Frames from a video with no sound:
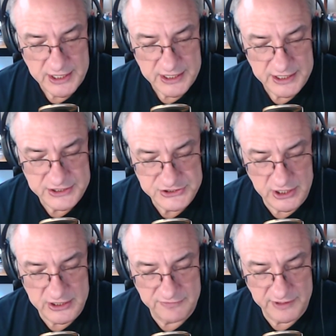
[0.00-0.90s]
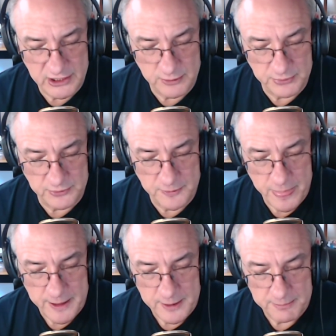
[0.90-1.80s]
is unavailable
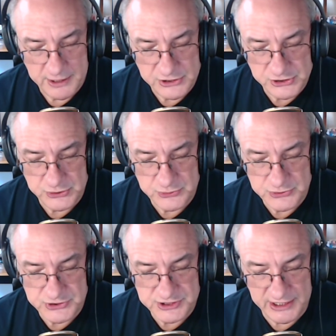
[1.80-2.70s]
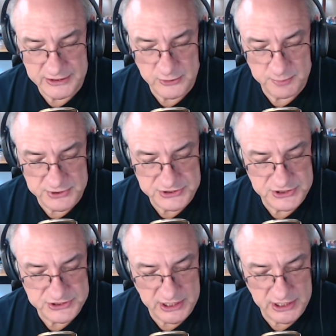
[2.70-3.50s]
may choose to take their business